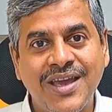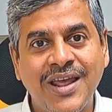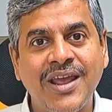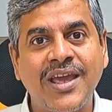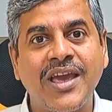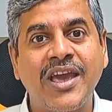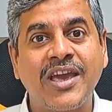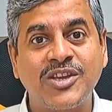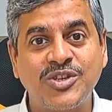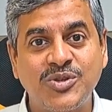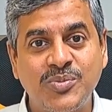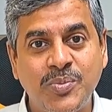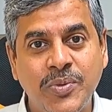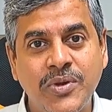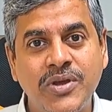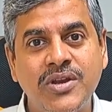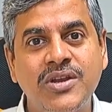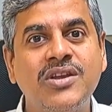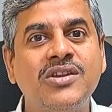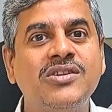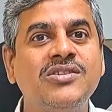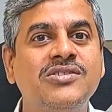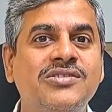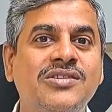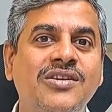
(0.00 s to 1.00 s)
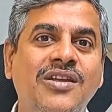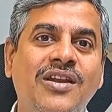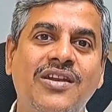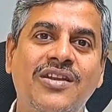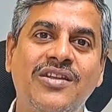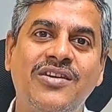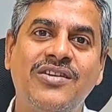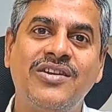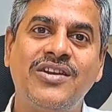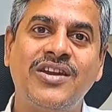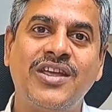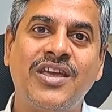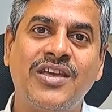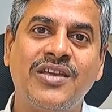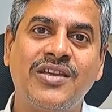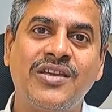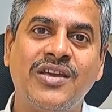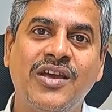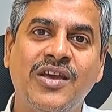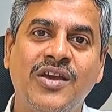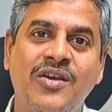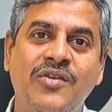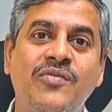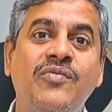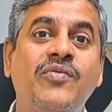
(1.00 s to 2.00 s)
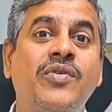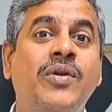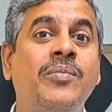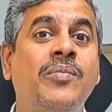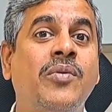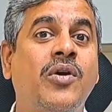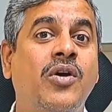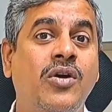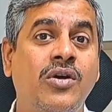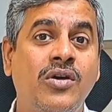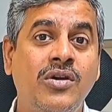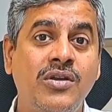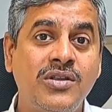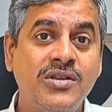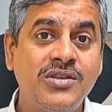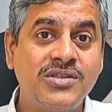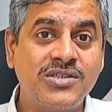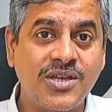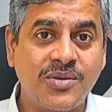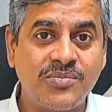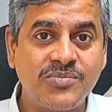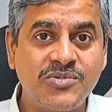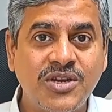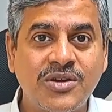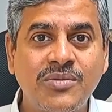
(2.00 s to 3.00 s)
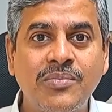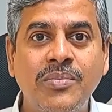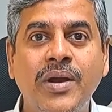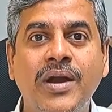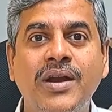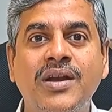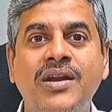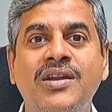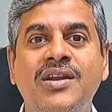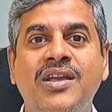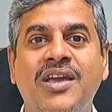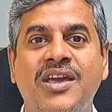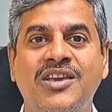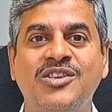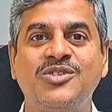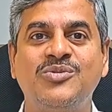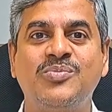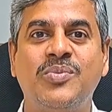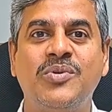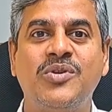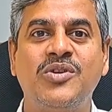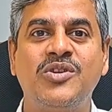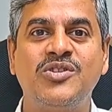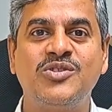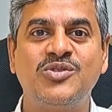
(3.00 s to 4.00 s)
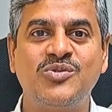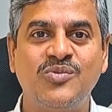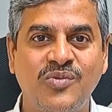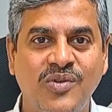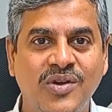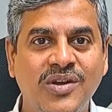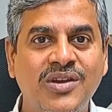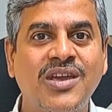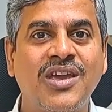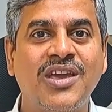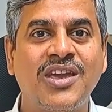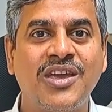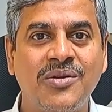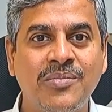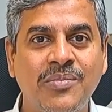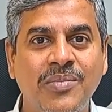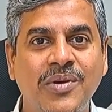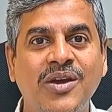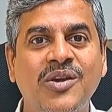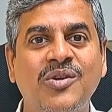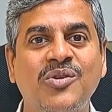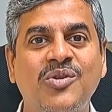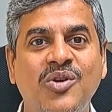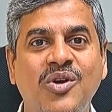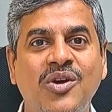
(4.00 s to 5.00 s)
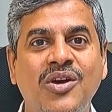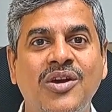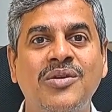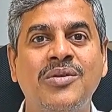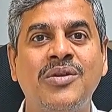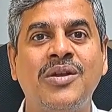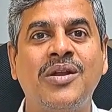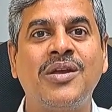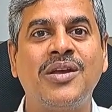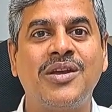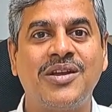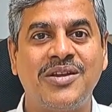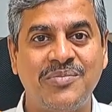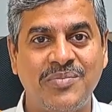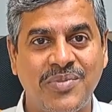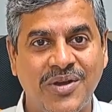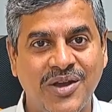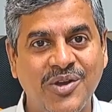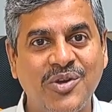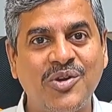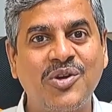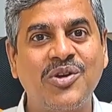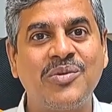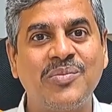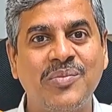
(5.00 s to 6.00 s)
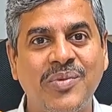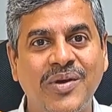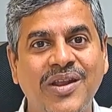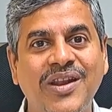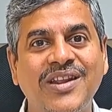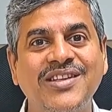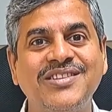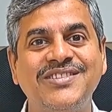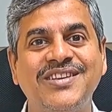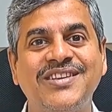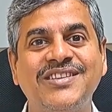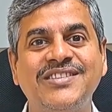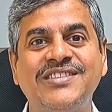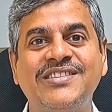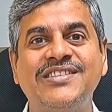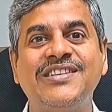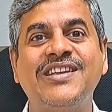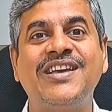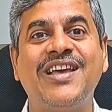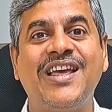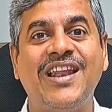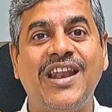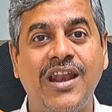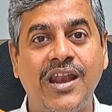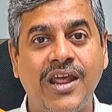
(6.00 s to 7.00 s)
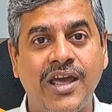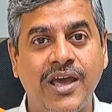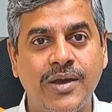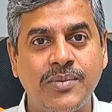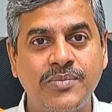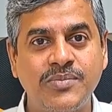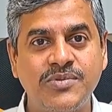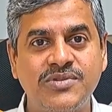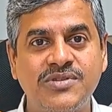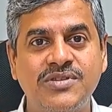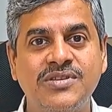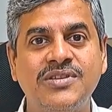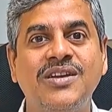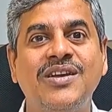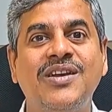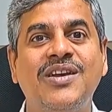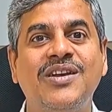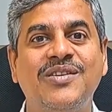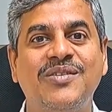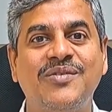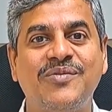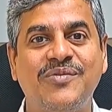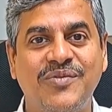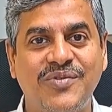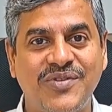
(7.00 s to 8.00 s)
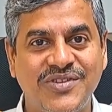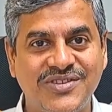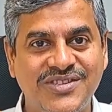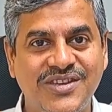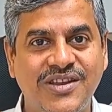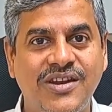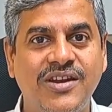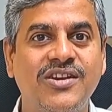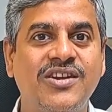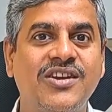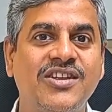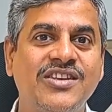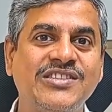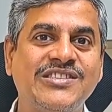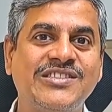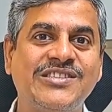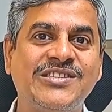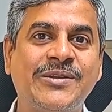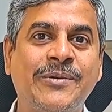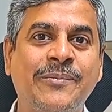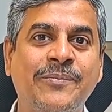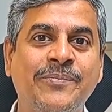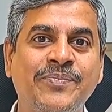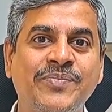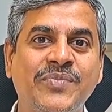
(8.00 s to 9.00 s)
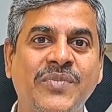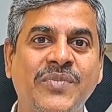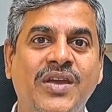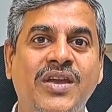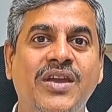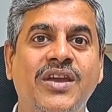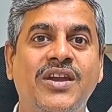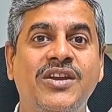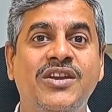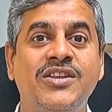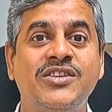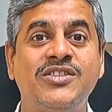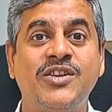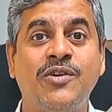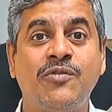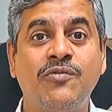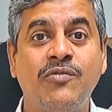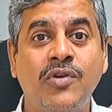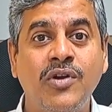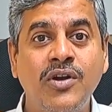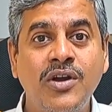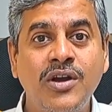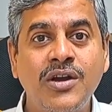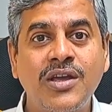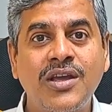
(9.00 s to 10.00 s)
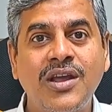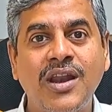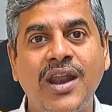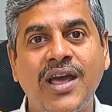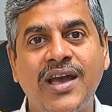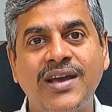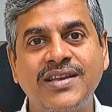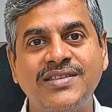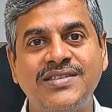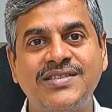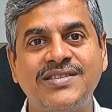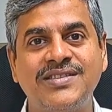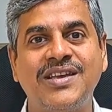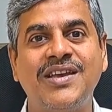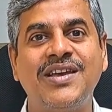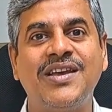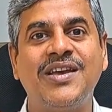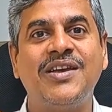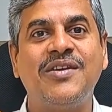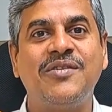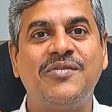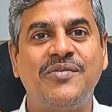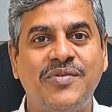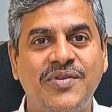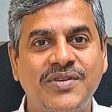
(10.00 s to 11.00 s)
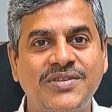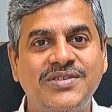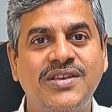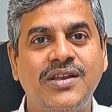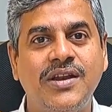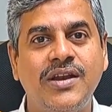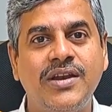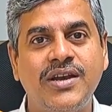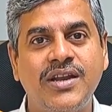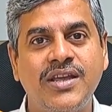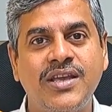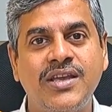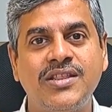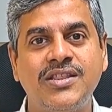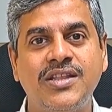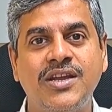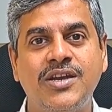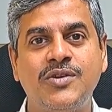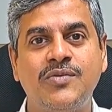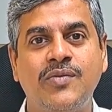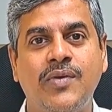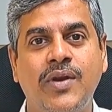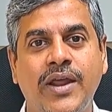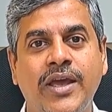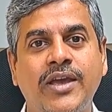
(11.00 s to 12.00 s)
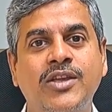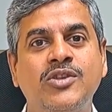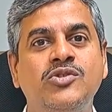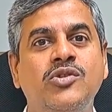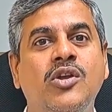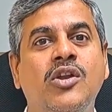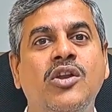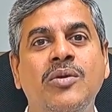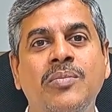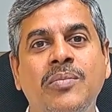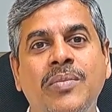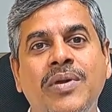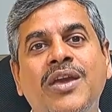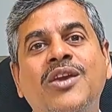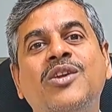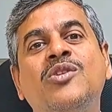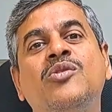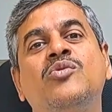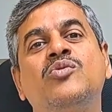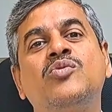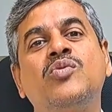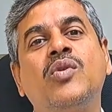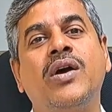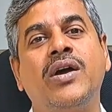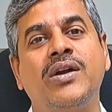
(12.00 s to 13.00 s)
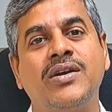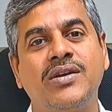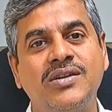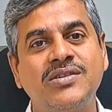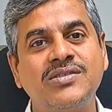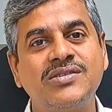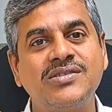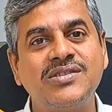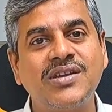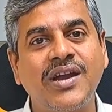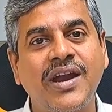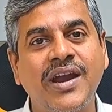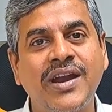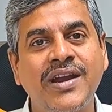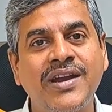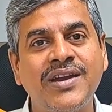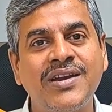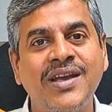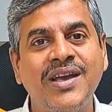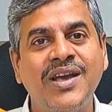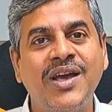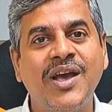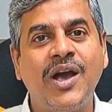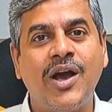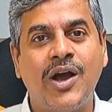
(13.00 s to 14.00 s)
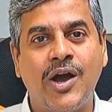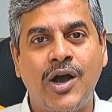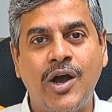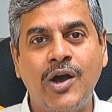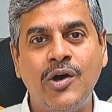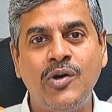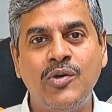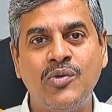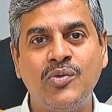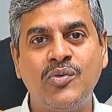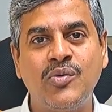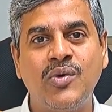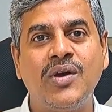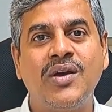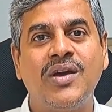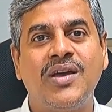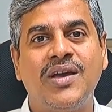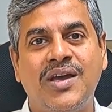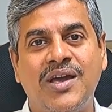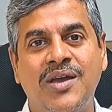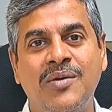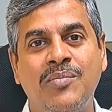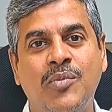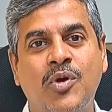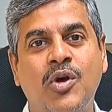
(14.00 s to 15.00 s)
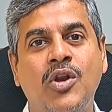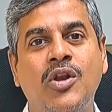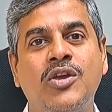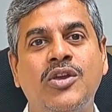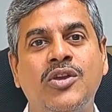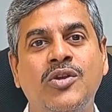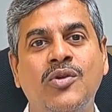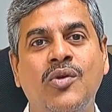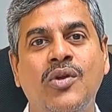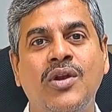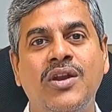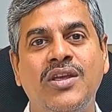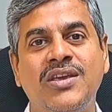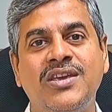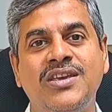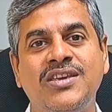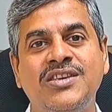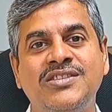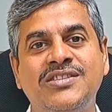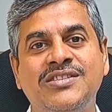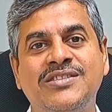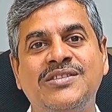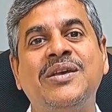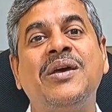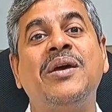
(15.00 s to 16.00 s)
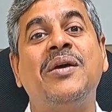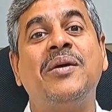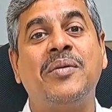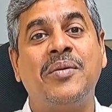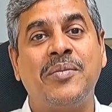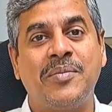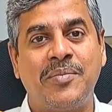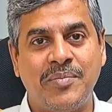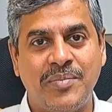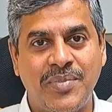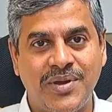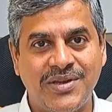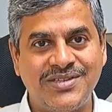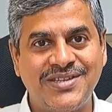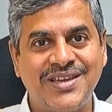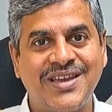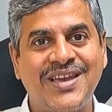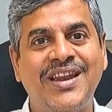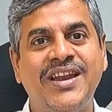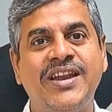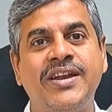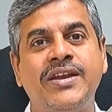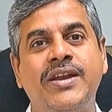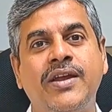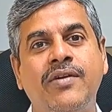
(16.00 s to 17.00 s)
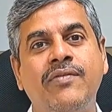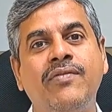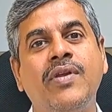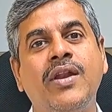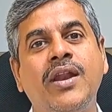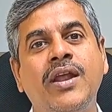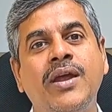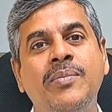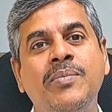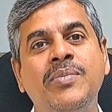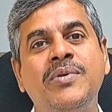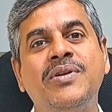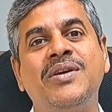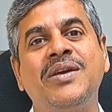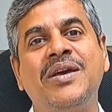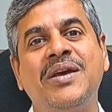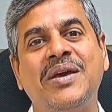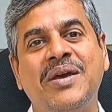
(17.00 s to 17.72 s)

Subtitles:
an experiential learning from all the subject matter experts working in Biocon and Biocon Biologics labs facilities. It is a world-class facility that will actually make you to understand how a molecule is basically developed,